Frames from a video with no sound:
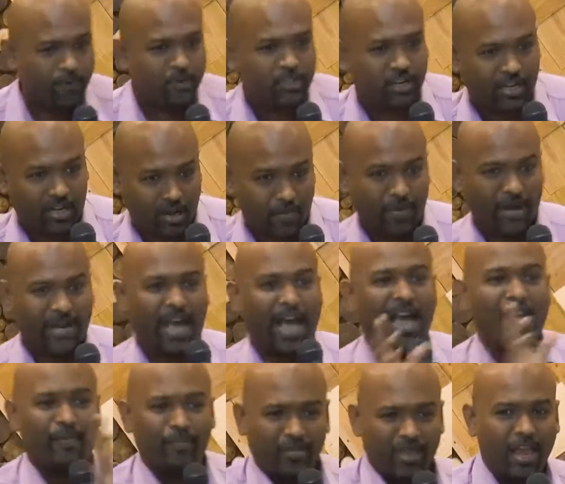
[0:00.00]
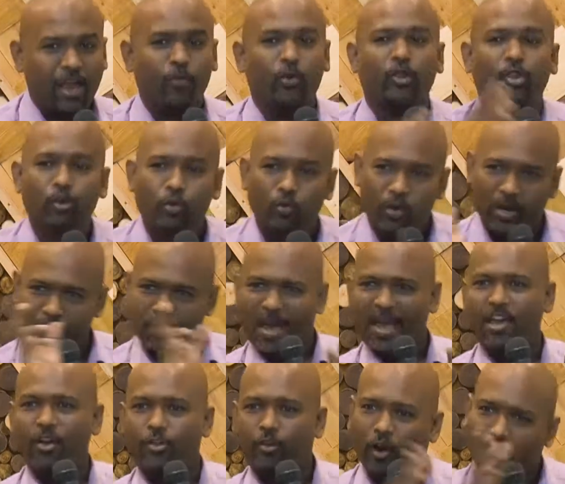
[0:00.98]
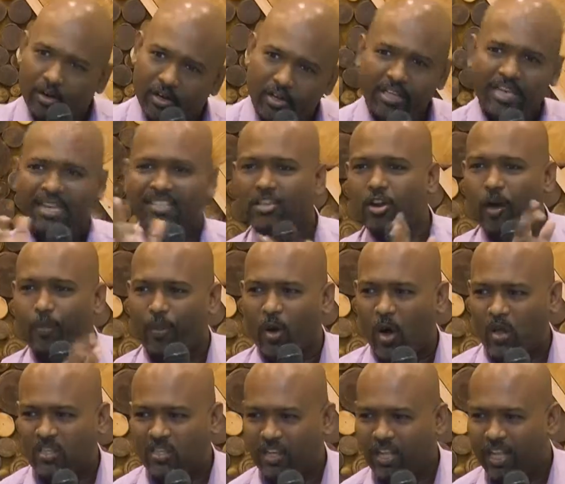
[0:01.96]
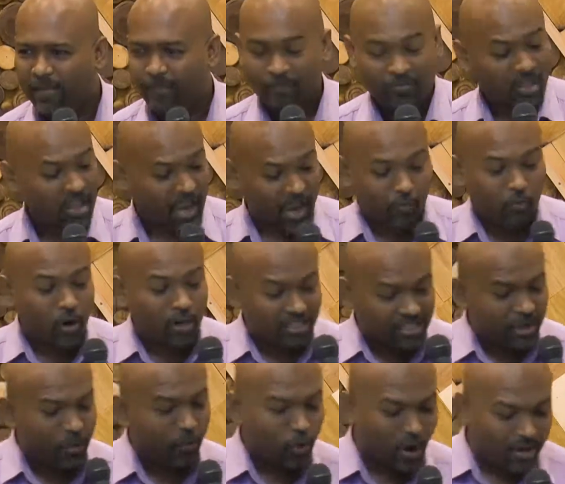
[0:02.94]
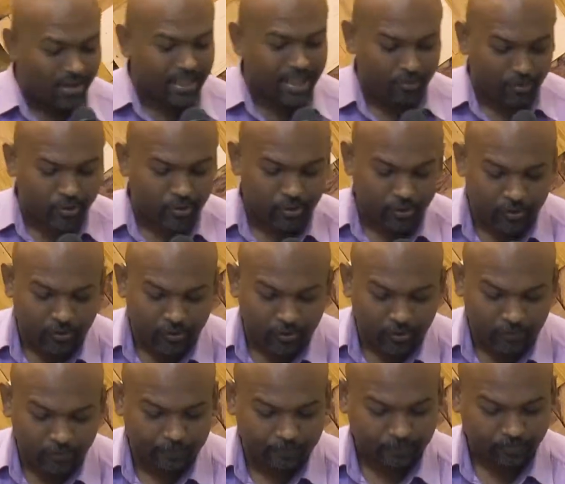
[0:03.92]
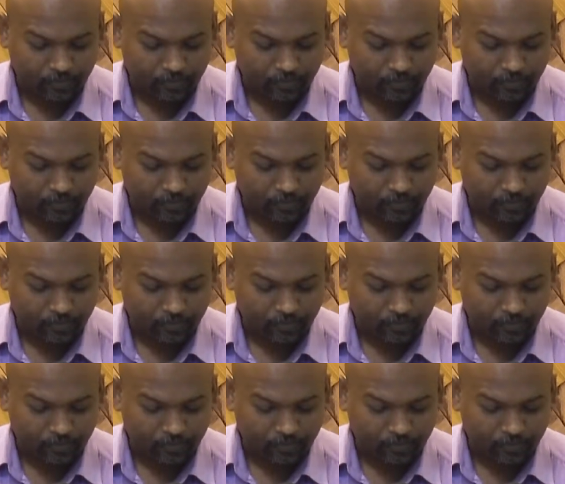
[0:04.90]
physically, but I am there with you in my authority as an apostle. And what does he want them to do?